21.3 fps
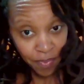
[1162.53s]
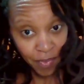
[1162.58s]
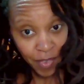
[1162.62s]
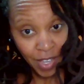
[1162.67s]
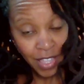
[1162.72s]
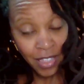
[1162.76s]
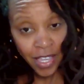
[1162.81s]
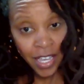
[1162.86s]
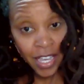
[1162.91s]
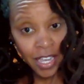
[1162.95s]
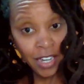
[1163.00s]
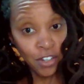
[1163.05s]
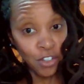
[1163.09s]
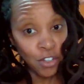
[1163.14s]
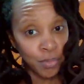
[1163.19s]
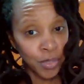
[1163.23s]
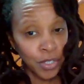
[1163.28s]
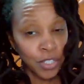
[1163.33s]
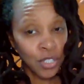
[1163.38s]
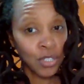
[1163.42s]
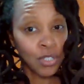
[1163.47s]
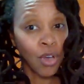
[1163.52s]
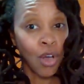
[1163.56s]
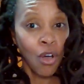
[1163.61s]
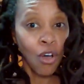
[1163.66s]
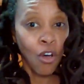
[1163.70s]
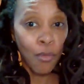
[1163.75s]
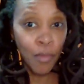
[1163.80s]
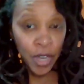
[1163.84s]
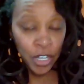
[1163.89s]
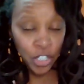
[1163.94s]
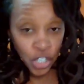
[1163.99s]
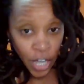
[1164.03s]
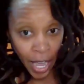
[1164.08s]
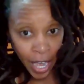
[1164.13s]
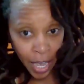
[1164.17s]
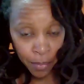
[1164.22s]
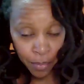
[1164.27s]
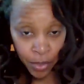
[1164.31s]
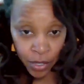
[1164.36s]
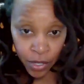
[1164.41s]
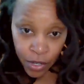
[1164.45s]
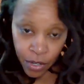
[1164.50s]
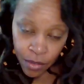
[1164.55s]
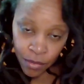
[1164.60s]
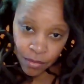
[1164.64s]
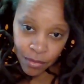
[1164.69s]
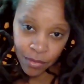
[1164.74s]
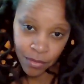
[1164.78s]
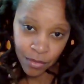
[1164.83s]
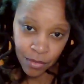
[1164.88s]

And then you'll be so much happier.